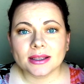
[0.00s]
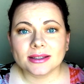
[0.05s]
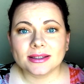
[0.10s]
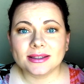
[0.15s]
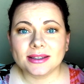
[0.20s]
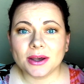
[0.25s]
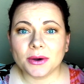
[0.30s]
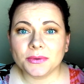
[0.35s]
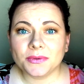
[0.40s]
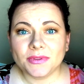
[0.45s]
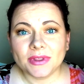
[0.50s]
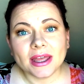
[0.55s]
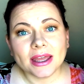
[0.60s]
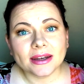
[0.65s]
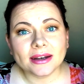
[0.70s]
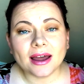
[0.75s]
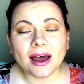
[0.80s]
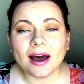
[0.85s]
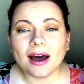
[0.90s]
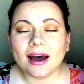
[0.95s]
So
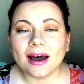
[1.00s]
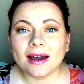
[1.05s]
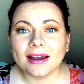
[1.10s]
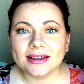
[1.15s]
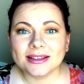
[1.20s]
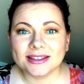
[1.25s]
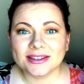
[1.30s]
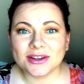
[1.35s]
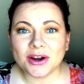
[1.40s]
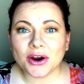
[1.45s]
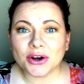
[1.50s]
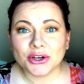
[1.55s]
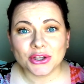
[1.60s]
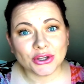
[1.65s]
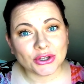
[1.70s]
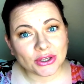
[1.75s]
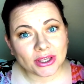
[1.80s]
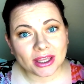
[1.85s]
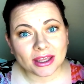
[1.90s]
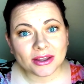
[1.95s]
then I start
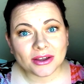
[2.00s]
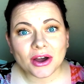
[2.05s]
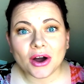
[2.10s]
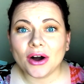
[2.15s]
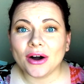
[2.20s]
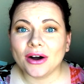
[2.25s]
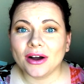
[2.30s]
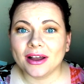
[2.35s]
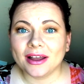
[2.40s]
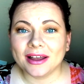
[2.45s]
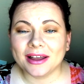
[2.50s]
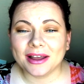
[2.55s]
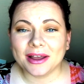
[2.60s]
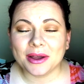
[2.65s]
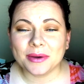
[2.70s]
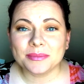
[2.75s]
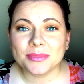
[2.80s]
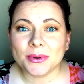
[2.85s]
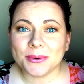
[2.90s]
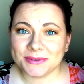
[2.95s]
cooking
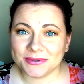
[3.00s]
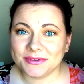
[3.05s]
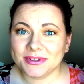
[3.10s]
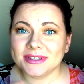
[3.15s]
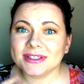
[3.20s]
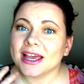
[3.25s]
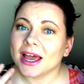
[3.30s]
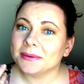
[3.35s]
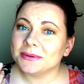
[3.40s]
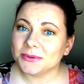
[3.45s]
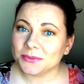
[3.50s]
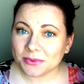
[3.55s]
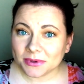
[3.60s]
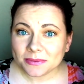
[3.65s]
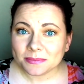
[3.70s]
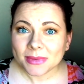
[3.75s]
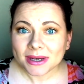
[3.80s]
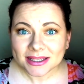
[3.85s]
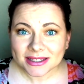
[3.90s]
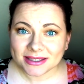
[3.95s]
uh, most of the times
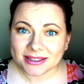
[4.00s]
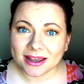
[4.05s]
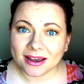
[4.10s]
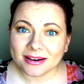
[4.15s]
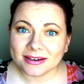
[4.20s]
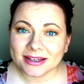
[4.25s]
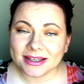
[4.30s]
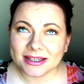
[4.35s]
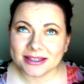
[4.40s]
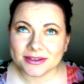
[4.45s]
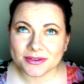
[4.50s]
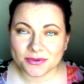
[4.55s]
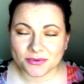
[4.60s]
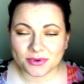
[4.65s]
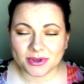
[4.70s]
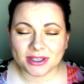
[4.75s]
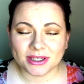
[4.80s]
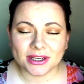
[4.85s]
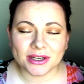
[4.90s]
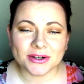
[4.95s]
with my son. He's
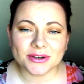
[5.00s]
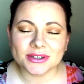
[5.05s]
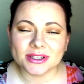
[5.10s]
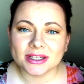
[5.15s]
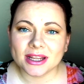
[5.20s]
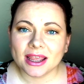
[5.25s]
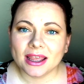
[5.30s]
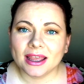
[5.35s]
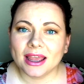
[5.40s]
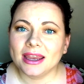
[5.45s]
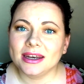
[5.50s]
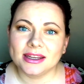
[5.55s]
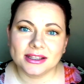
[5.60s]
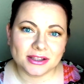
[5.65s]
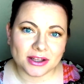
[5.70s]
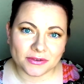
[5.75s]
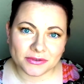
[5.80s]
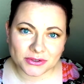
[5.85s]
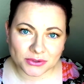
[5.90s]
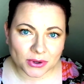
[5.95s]
three years and he
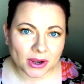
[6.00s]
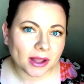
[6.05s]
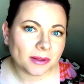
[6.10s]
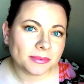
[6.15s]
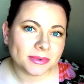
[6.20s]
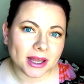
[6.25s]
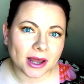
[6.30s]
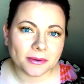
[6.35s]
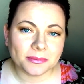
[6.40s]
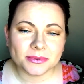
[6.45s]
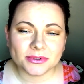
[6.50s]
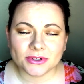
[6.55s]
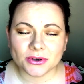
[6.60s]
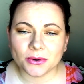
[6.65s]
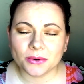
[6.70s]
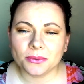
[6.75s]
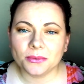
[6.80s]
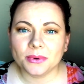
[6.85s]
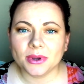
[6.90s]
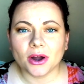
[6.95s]
loves to help out,
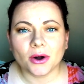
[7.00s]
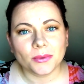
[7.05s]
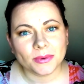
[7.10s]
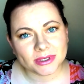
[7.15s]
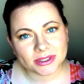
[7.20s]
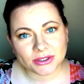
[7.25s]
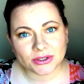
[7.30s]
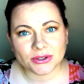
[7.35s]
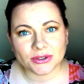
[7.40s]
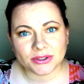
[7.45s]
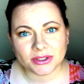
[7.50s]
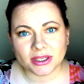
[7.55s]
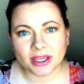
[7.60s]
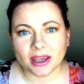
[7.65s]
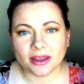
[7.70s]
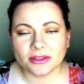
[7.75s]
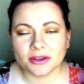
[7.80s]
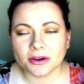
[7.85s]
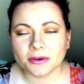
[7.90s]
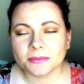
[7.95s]
so we always cook
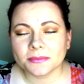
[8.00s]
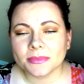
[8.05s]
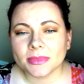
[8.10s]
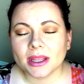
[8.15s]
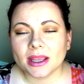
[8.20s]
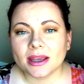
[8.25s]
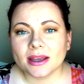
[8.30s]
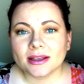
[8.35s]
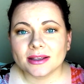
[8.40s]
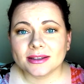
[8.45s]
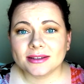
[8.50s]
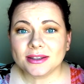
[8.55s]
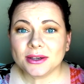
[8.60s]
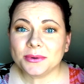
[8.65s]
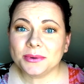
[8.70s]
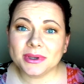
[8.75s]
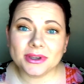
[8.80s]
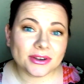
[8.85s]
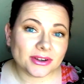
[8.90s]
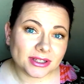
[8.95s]
together. So
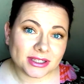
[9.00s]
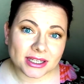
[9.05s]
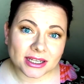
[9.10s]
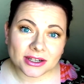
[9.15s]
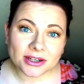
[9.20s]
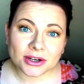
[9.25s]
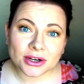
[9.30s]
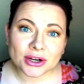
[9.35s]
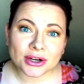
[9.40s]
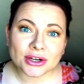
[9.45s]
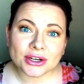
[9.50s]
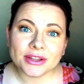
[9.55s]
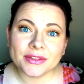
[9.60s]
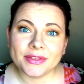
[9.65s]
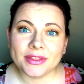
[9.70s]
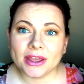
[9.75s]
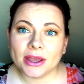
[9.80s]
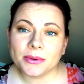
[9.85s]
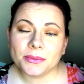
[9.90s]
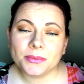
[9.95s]
we cook dinner,
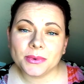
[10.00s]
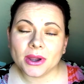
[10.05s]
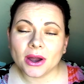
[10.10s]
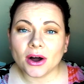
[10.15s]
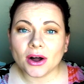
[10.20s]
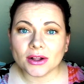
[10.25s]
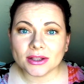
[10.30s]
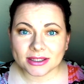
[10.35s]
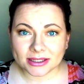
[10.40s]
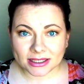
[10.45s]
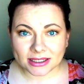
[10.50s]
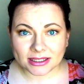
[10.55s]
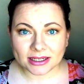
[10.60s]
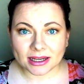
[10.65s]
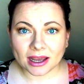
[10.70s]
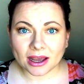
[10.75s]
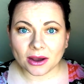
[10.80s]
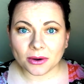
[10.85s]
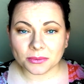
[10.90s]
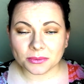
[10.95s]
then we all sit
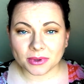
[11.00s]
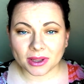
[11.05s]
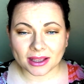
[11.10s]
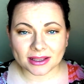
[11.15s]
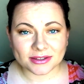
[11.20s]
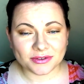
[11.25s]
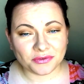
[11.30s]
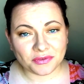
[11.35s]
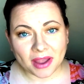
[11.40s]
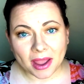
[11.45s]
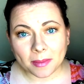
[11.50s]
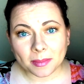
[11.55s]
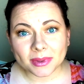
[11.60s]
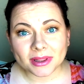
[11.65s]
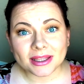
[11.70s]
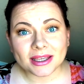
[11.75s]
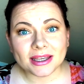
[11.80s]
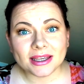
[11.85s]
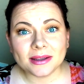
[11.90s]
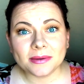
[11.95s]
down as
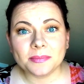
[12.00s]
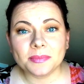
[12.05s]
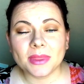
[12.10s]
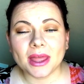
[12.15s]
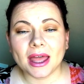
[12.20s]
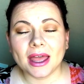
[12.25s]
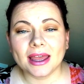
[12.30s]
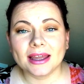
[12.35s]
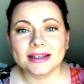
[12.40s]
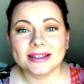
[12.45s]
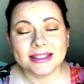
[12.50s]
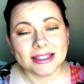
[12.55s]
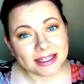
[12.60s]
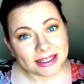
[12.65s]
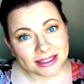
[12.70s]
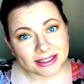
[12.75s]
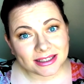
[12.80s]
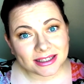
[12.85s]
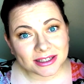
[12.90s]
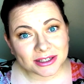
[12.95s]
family and
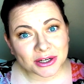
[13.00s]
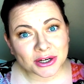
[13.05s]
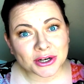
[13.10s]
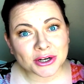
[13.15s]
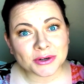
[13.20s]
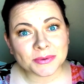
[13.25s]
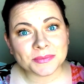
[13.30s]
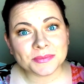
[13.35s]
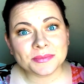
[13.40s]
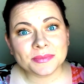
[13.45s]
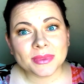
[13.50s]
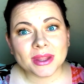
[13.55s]
eat dinner.